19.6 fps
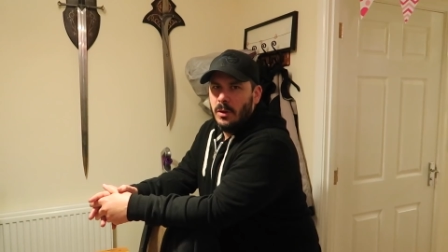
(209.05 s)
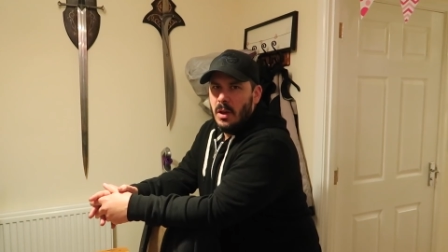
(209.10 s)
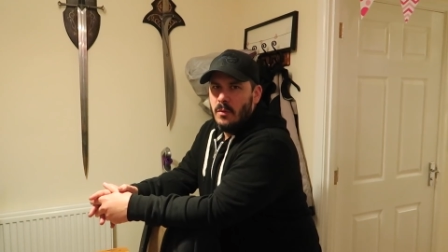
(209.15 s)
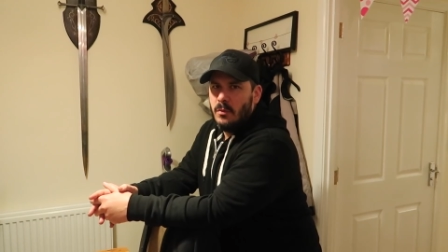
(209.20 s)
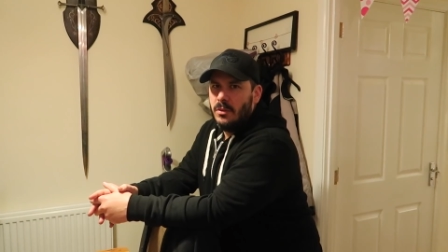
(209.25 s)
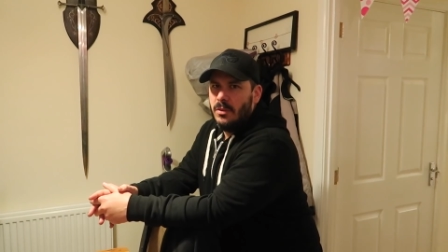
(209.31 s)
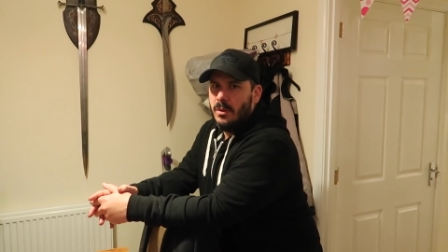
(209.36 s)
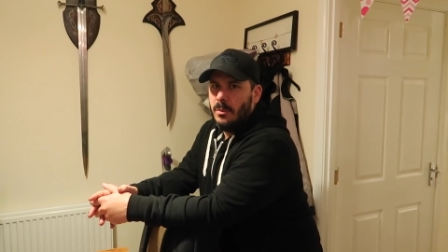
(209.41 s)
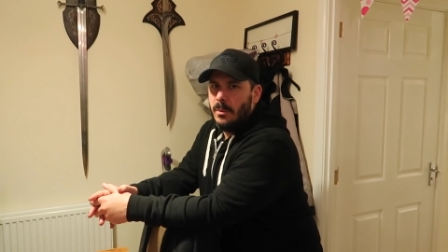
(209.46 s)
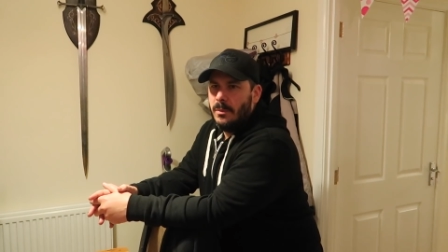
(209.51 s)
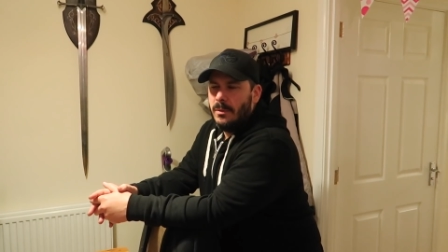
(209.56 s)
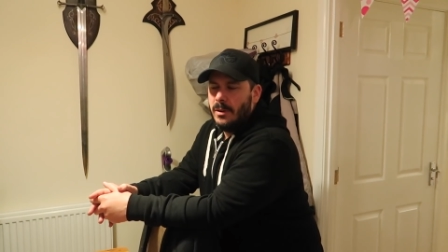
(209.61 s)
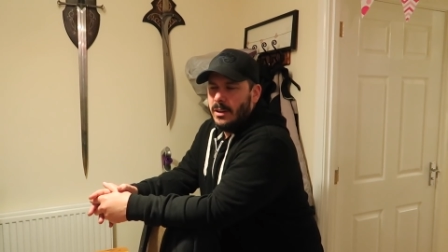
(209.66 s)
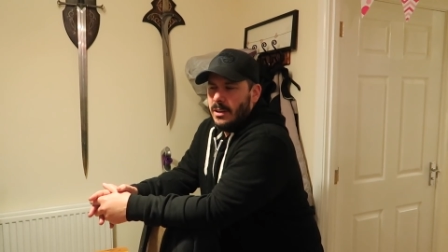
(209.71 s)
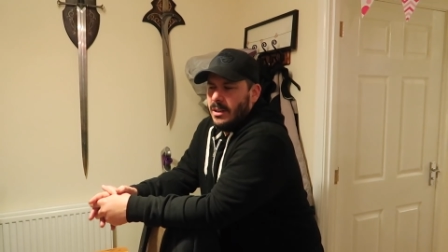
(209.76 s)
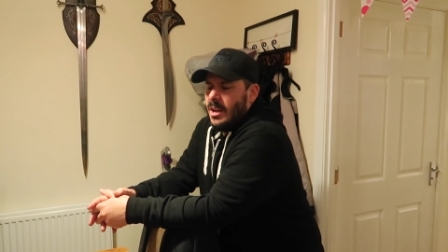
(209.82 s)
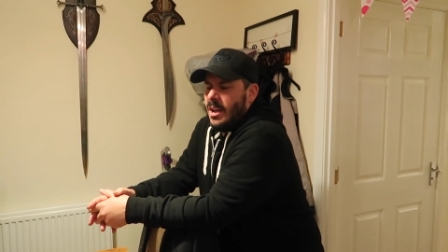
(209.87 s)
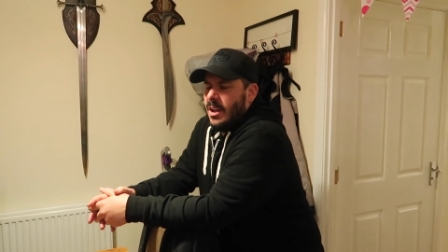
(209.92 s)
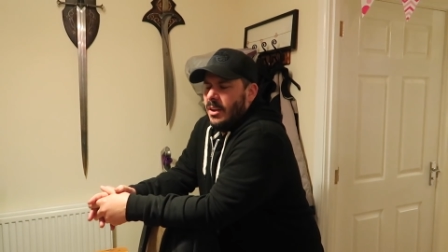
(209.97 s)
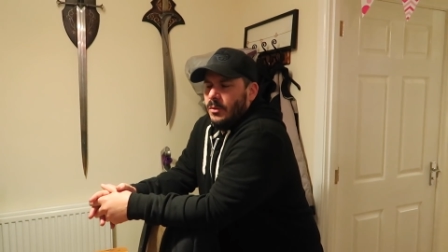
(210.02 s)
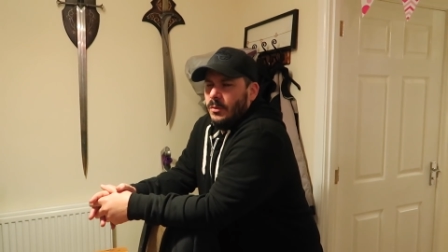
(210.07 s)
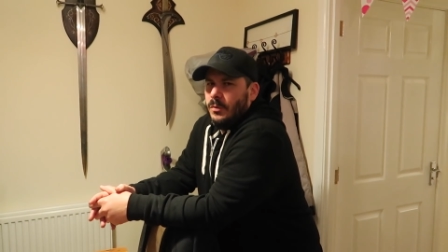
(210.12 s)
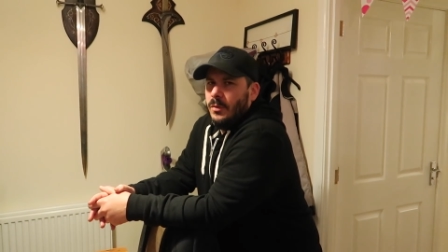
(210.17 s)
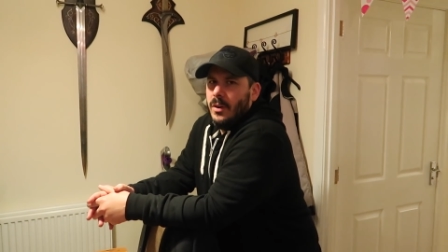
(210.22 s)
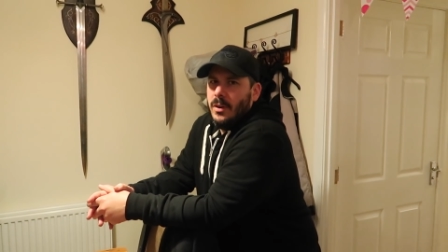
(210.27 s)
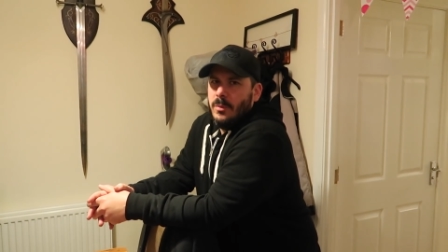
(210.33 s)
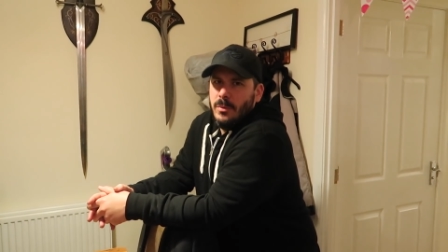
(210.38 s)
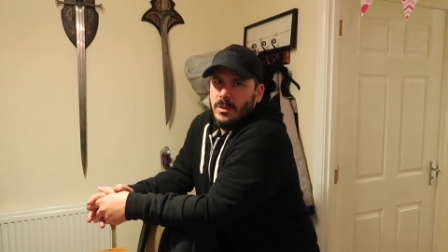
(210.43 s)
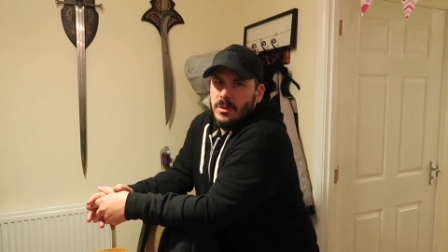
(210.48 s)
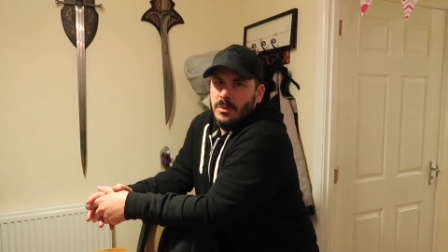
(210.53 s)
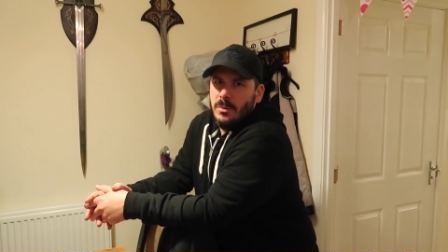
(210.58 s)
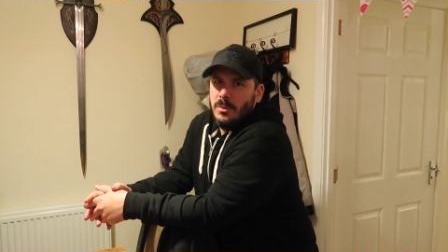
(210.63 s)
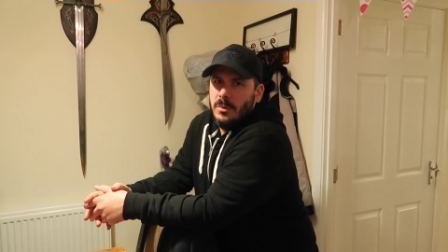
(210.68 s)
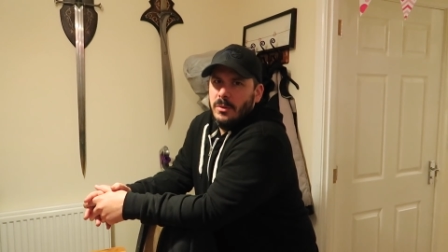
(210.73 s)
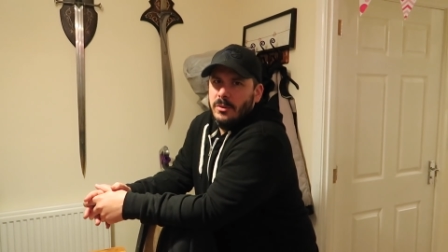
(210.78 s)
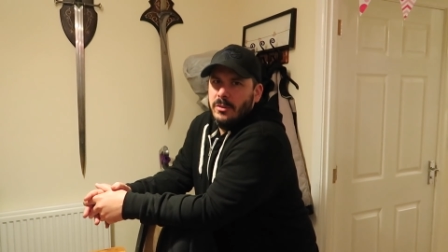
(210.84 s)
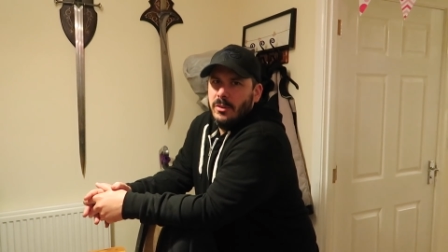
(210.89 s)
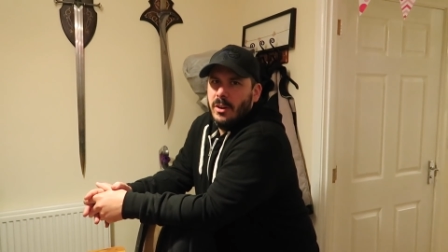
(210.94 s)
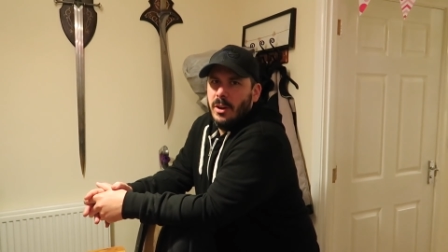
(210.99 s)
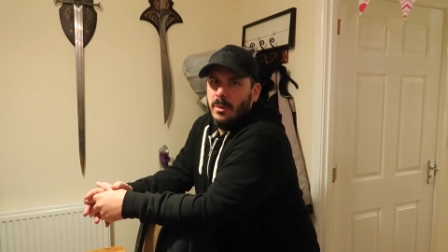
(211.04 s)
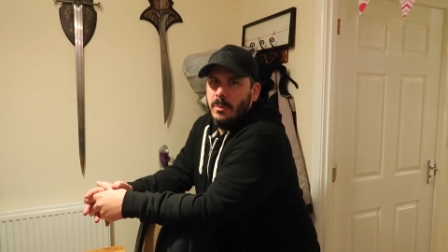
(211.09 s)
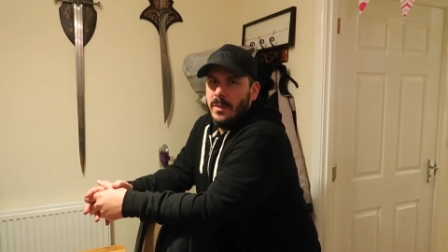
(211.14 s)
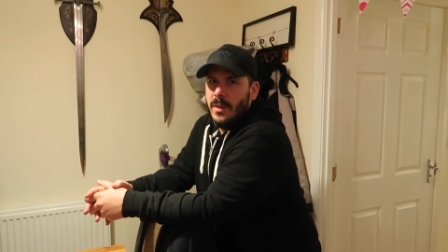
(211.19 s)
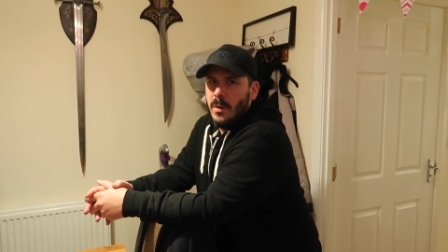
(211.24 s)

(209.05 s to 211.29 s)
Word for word: And every time I'm like, no, it's fine, we do it all the time.